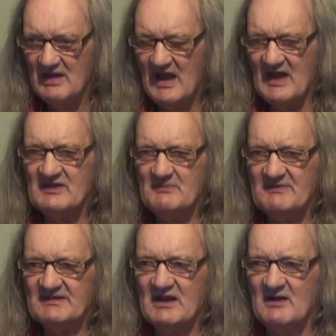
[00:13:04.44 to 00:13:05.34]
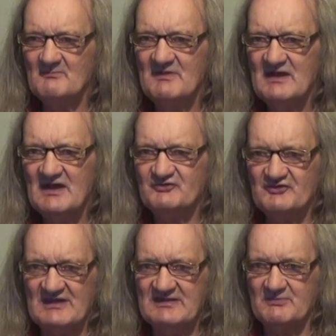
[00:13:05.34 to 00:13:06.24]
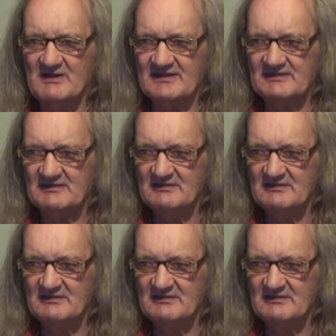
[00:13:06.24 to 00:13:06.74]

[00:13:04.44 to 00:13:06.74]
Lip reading: And they become a jelly brain.